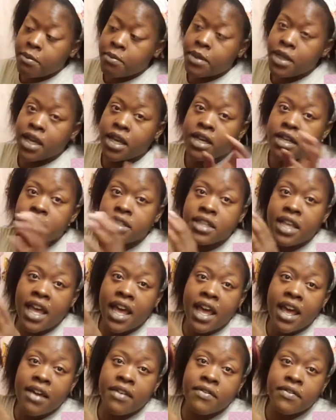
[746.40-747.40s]
because
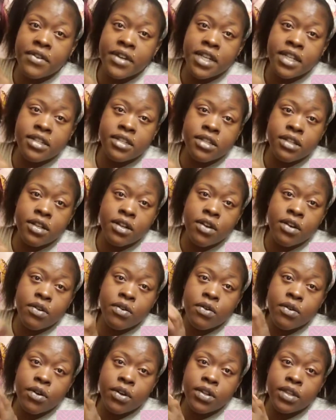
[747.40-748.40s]
half needs to
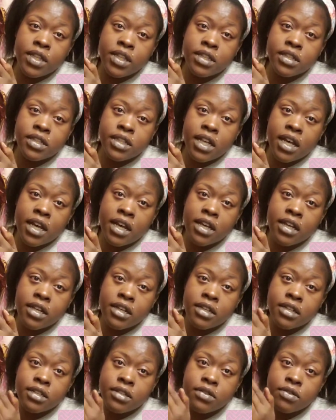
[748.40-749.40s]
go on this side
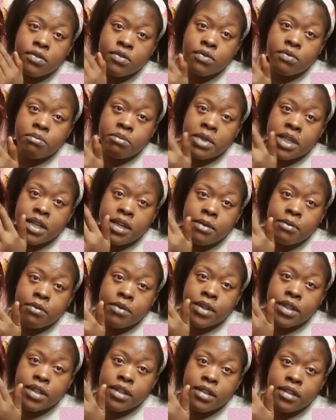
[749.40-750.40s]
to meet up
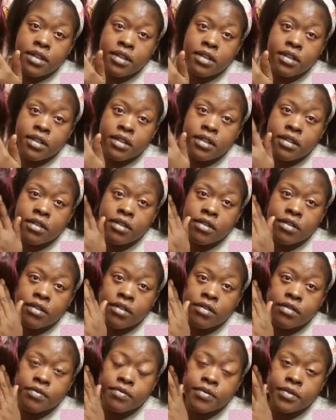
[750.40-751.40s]
with
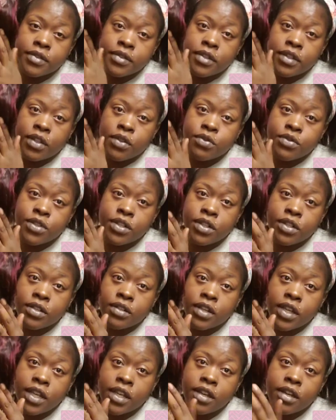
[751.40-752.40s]
the
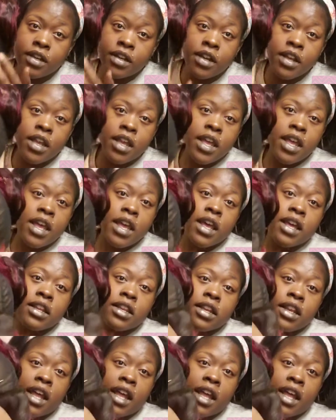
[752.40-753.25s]
closure here, and